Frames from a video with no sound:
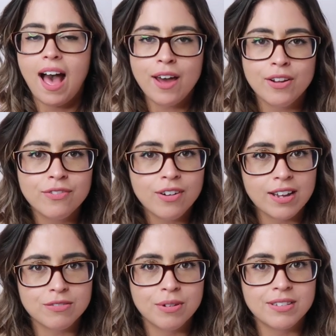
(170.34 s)
out of
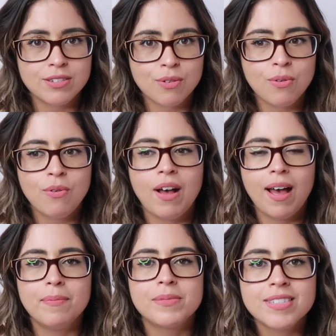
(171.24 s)
graduate school,
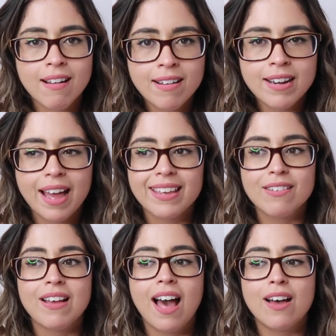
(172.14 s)
I'm done, I
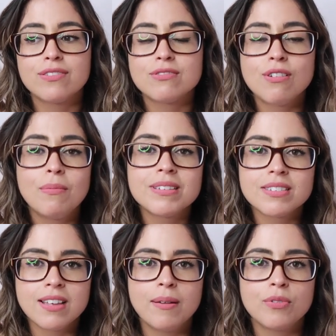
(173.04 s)
can have so
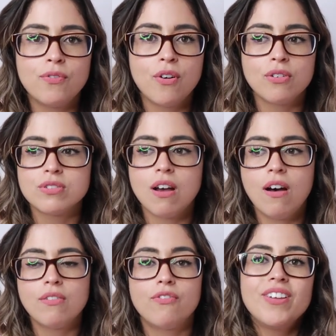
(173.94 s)
much time to focus
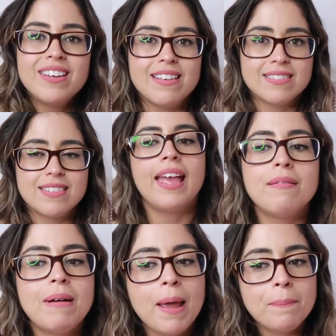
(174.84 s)
on fitness.
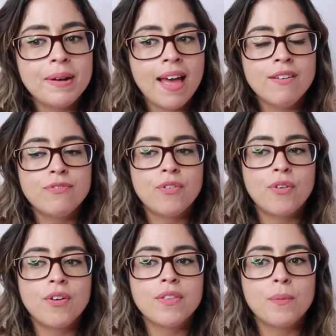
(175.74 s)
And my plan
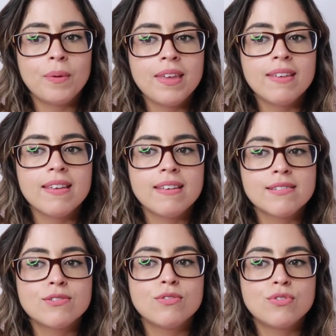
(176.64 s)
for the week
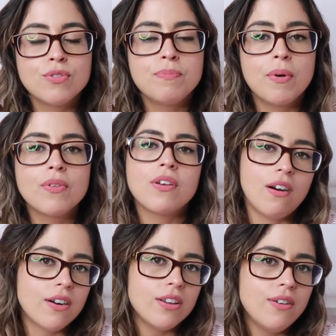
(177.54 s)
is to do both
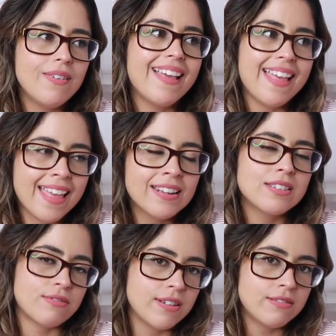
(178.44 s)
cardio and
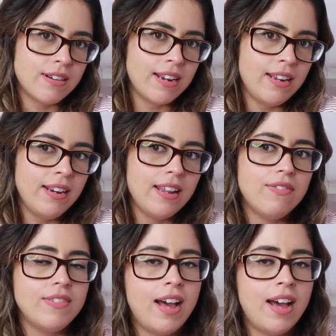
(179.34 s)
strength training, if